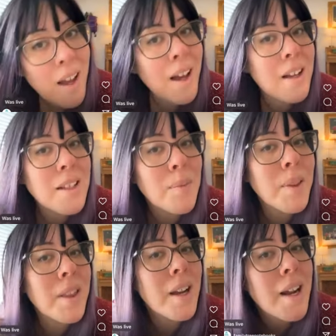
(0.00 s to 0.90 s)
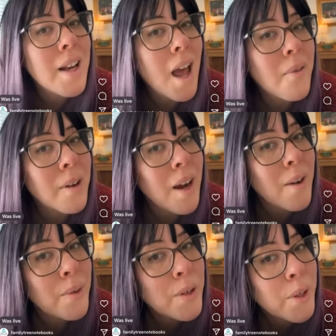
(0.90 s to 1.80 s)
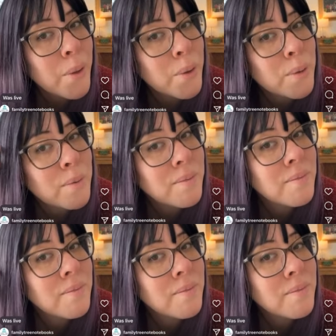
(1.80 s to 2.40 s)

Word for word: Uh, something that I never ever do.